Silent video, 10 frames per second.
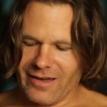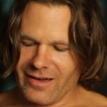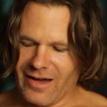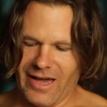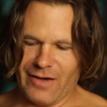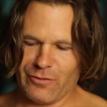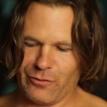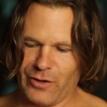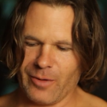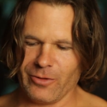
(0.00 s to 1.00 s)
I have a
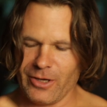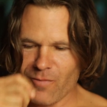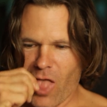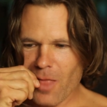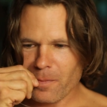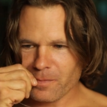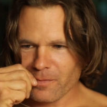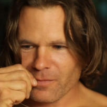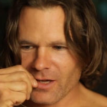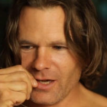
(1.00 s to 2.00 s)
family,
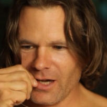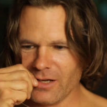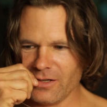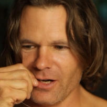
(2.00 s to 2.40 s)
and